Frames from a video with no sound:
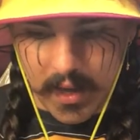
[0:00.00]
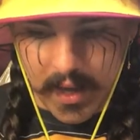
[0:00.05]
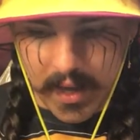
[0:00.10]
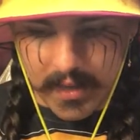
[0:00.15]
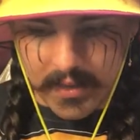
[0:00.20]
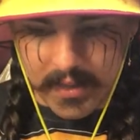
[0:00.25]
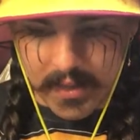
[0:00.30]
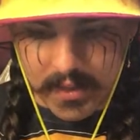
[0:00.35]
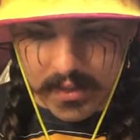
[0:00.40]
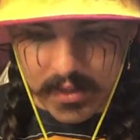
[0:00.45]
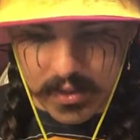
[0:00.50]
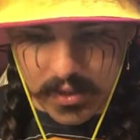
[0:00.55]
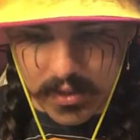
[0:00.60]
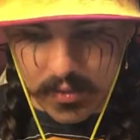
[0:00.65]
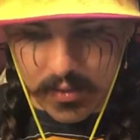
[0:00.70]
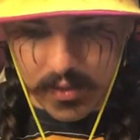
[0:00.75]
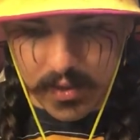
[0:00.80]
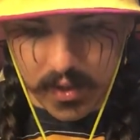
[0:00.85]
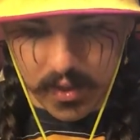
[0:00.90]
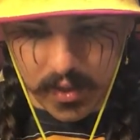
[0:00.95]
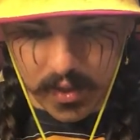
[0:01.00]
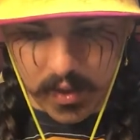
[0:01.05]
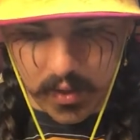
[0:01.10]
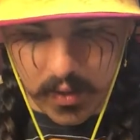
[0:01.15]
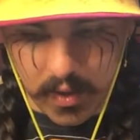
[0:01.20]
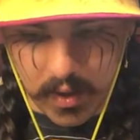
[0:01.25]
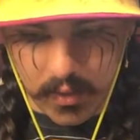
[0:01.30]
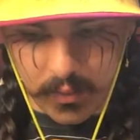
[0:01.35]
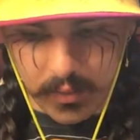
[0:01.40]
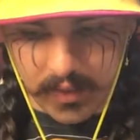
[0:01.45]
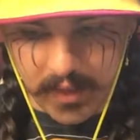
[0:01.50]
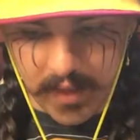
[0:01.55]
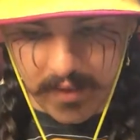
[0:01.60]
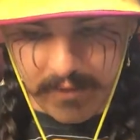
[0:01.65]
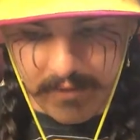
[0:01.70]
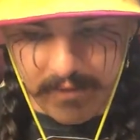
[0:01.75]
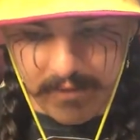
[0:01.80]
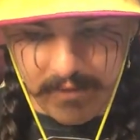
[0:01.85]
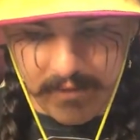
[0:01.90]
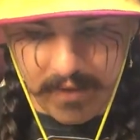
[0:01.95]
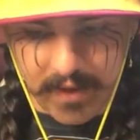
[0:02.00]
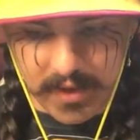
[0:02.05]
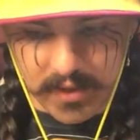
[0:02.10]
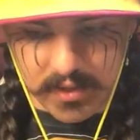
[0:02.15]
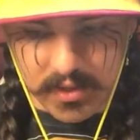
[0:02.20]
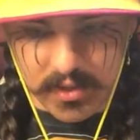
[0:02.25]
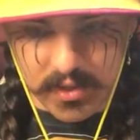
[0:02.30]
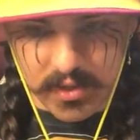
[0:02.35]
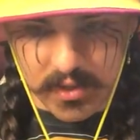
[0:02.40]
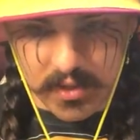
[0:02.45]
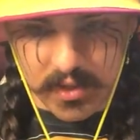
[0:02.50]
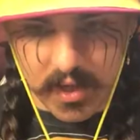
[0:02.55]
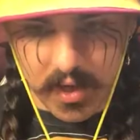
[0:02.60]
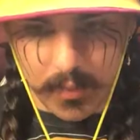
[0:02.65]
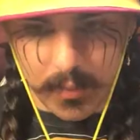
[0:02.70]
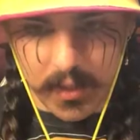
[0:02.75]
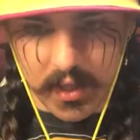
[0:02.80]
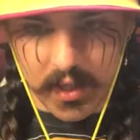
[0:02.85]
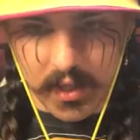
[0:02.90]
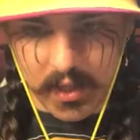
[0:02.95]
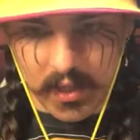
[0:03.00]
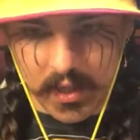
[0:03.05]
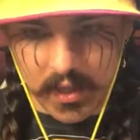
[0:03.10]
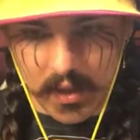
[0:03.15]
SS2 Son Gohan with that fist just coming in.